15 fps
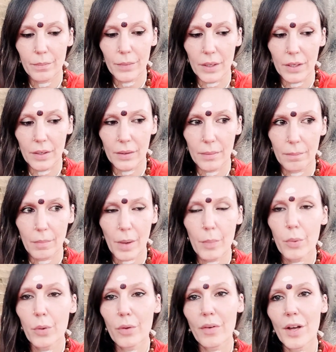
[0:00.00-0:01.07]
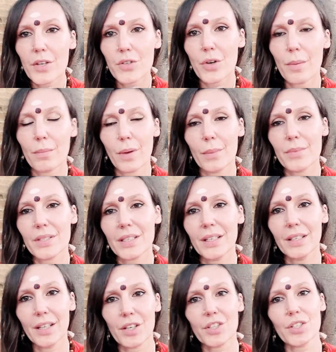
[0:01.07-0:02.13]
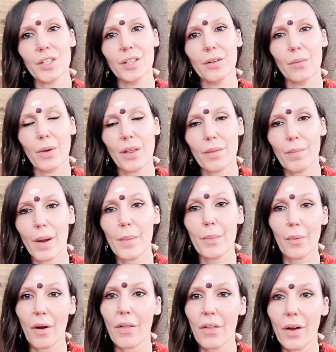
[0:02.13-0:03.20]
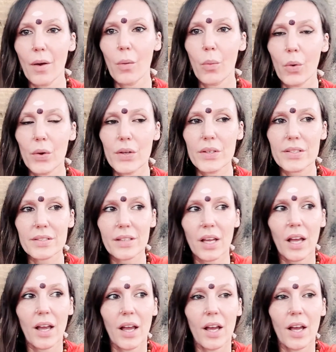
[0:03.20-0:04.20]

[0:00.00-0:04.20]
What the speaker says: Purvashram mum's connection with my brother was